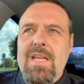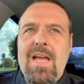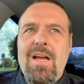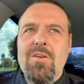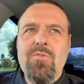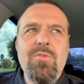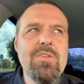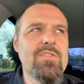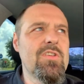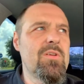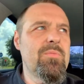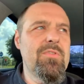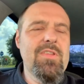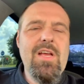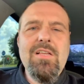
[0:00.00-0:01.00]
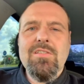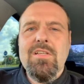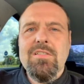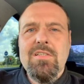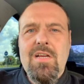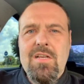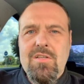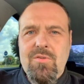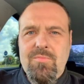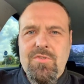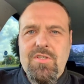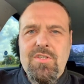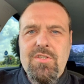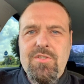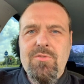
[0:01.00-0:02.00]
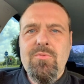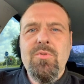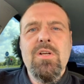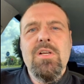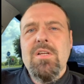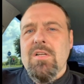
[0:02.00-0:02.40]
How you interpret that's entirely up to you.